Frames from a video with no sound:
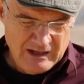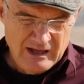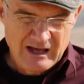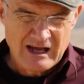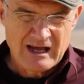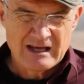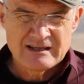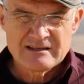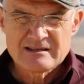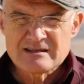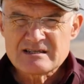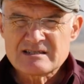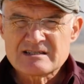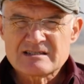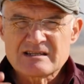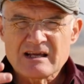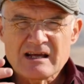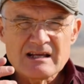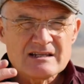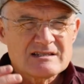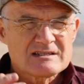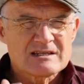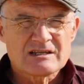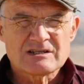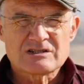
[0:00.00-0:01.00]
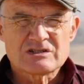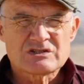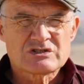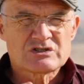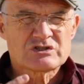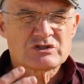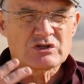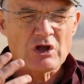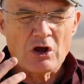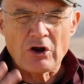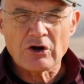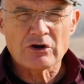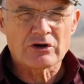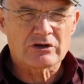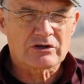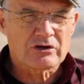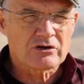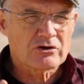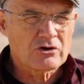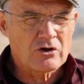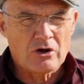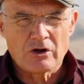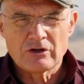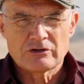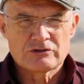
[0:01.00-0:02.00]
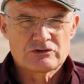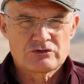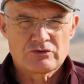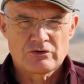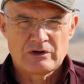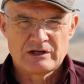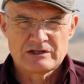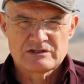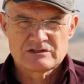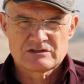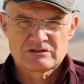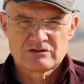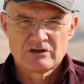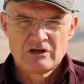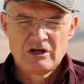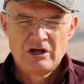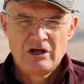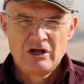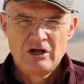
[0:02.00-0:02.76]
And this stands in stark contrast